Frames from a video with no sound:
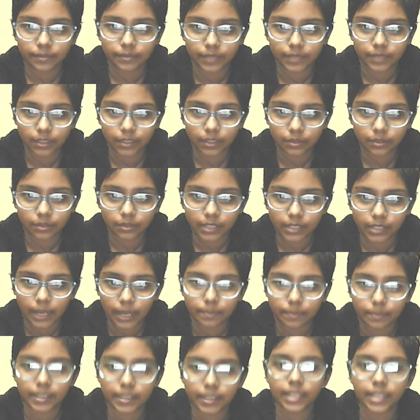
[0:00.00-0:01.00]
rook
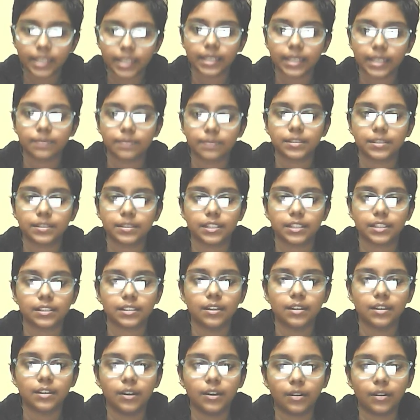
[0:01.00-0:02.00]
happily captures
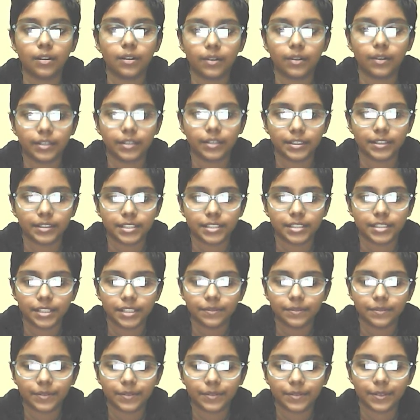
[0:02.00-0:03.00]
on
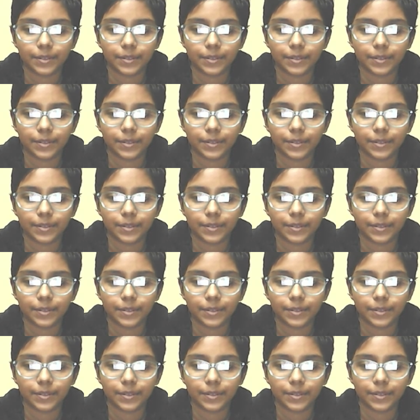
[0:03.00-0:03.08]
g4,